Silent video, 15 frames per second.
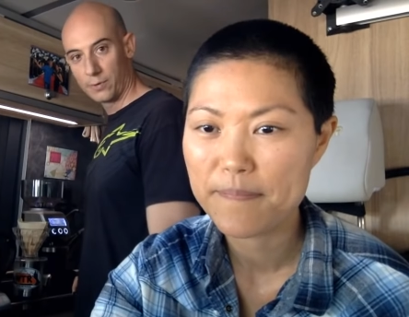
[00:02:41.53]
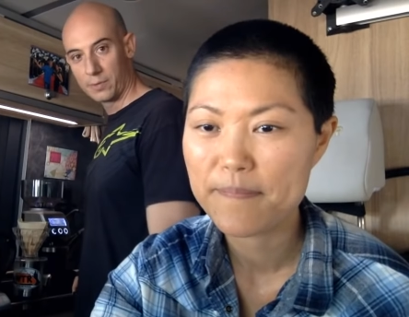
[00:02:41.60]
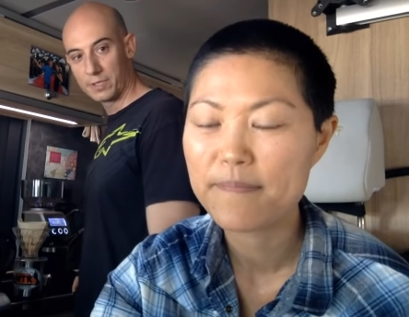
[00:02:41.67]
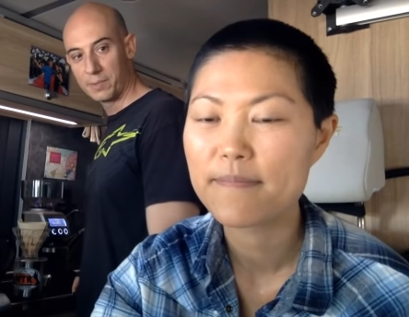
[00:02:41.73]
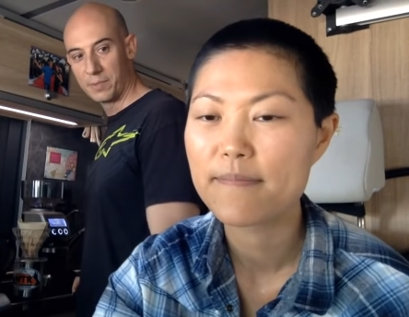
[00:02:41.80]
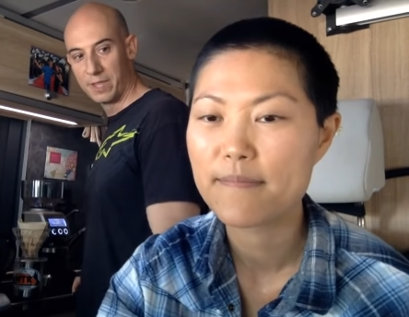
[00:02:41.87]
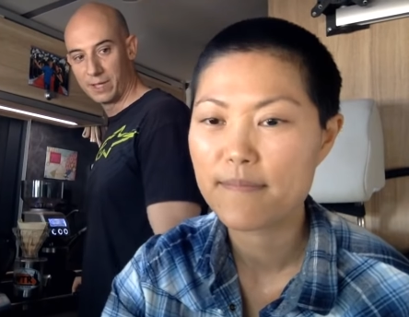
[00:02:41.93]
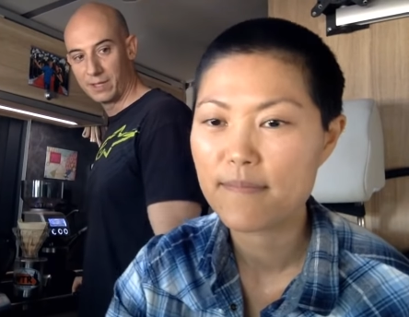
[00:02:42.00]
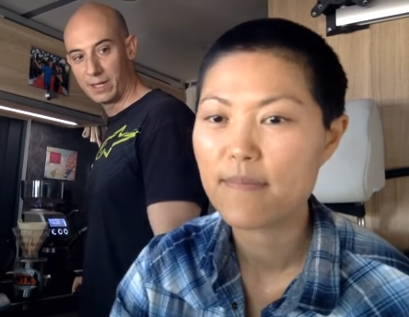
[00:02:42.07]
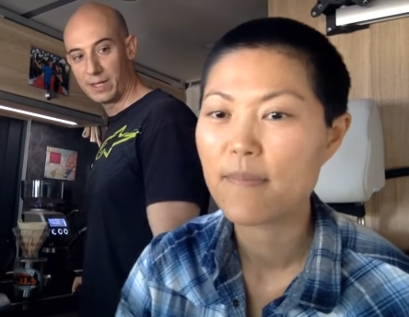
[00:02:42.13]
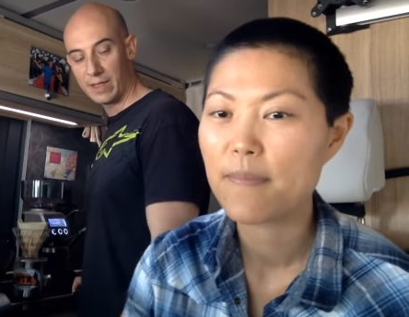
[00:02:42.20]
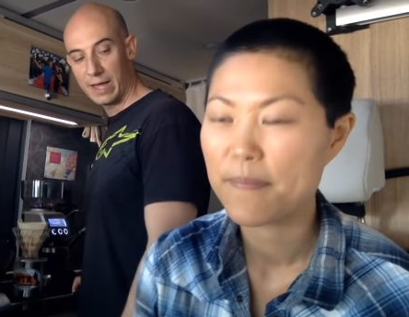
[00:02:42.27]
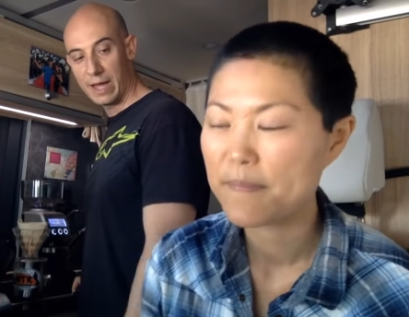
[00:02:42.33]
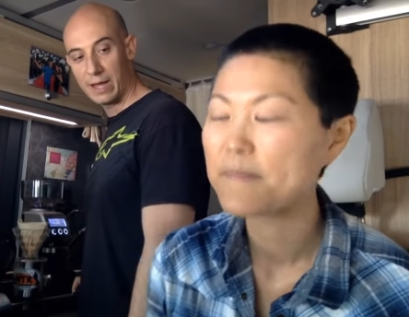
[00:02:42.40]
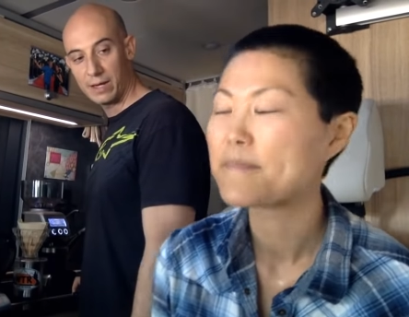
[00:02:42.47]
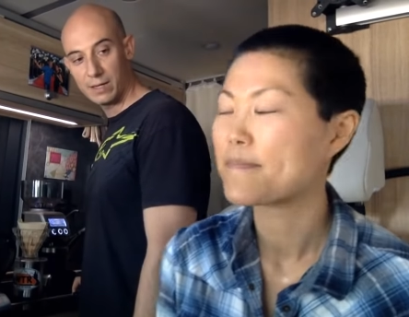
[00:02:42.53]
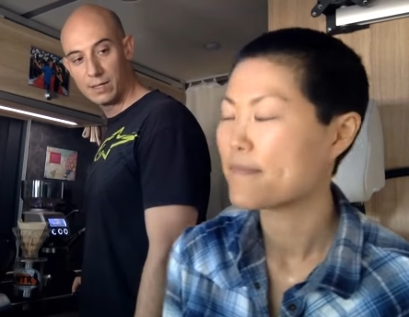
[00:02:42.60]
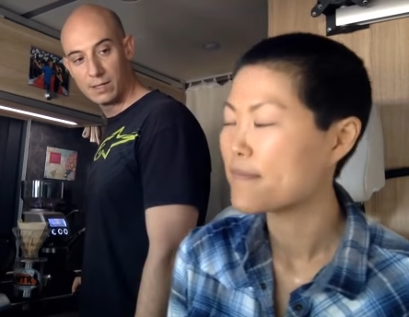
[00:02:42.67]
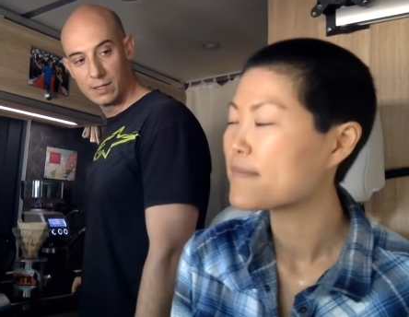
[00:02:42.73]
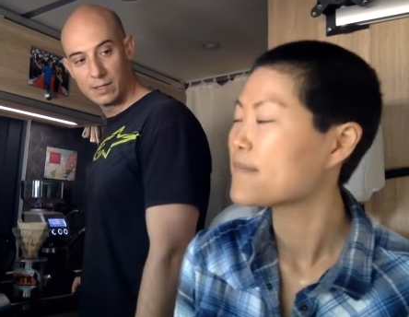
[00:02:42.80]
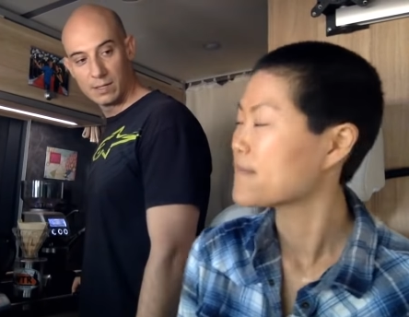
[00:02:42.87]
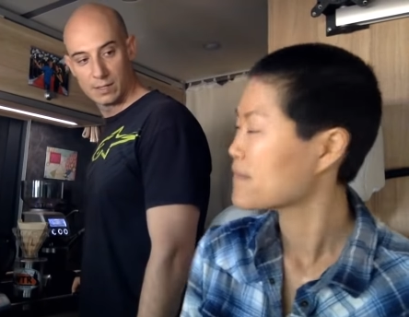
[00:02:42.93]
Speaker 1: something like that,
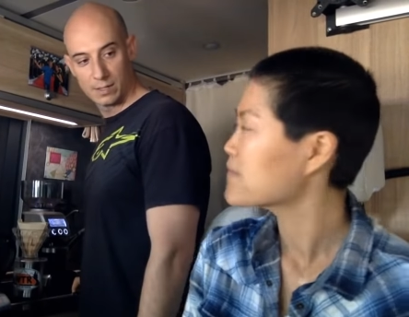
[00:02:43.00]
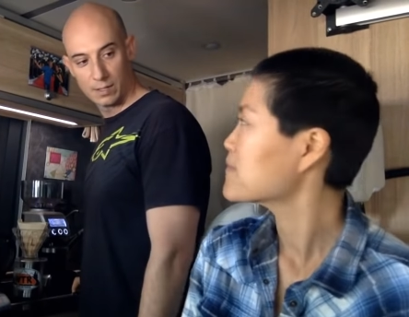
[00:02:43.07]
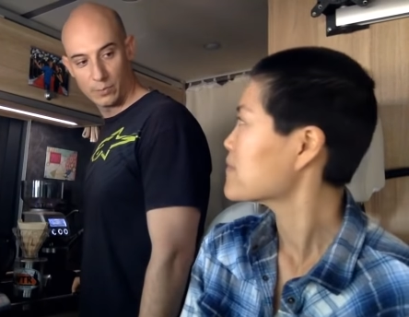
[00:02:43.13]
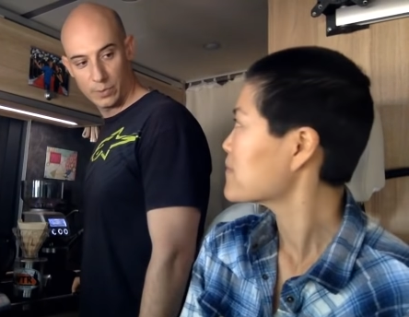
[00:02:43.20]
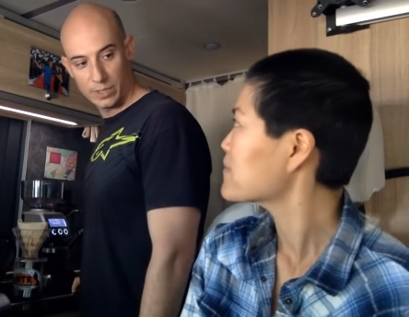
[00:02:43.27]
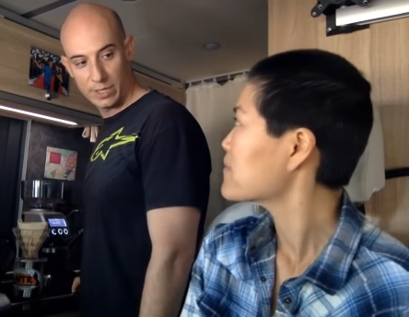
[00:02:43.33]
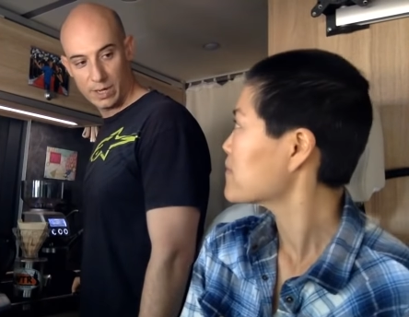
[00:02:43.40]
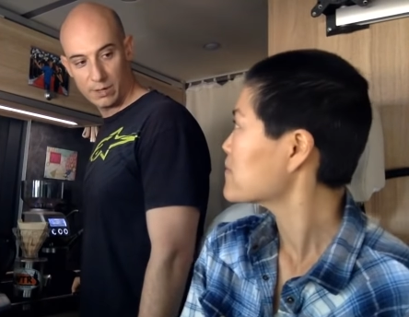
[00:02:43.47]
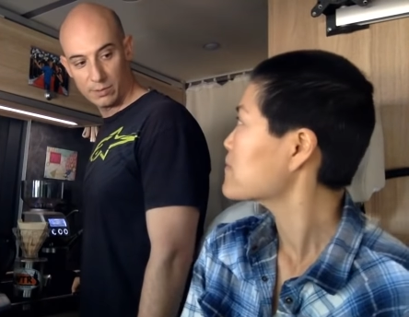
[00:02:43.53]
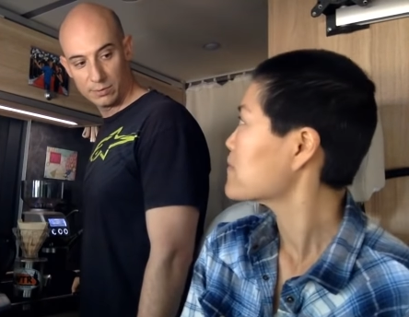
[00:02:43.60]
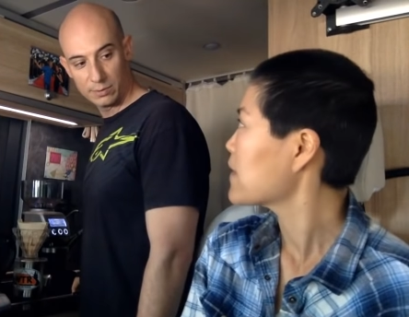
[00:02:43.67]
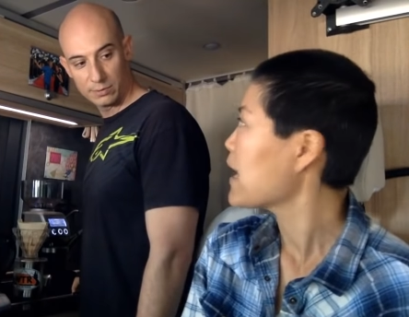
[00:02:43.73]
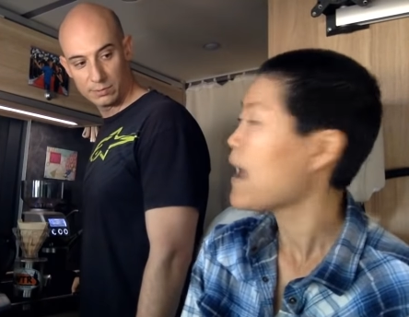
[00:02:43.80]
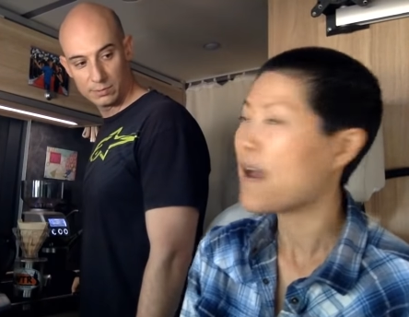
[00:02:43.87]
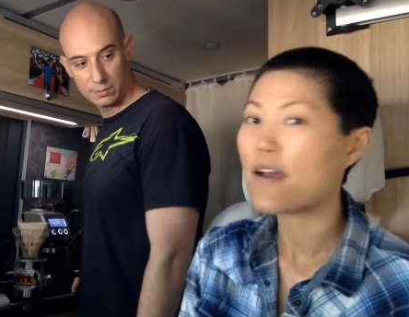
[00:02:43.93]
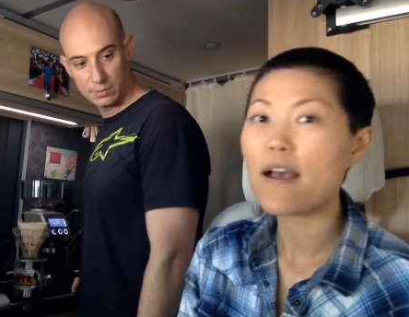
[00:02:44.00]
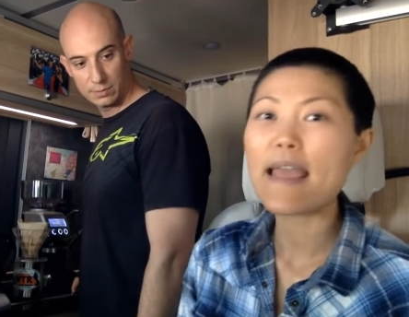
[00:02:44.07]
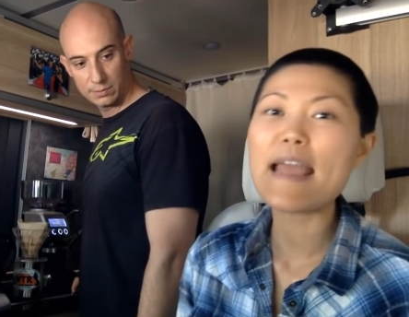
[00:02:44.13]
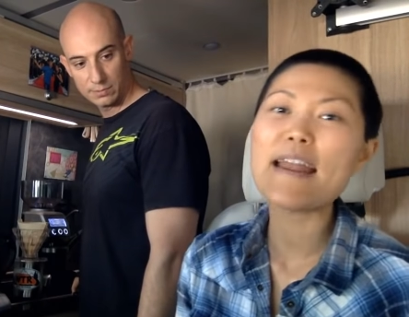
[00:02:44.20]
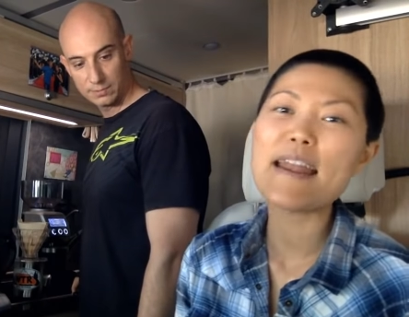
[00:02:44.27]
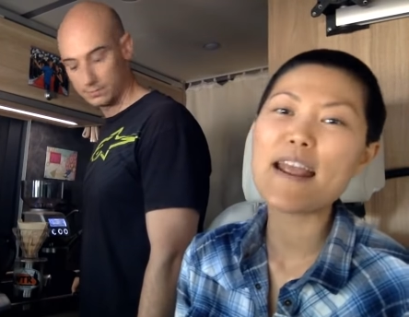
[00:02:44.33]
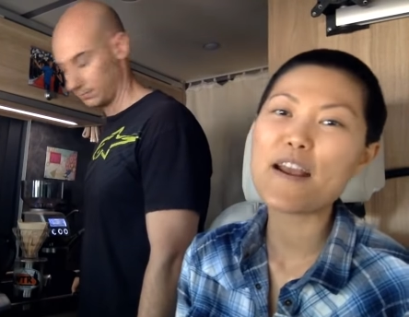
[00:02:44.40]
we'd go.
Speaker 2: Yeah,
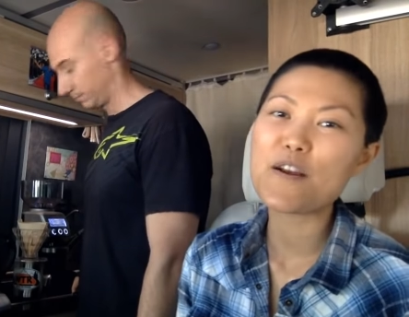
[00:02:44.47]
and air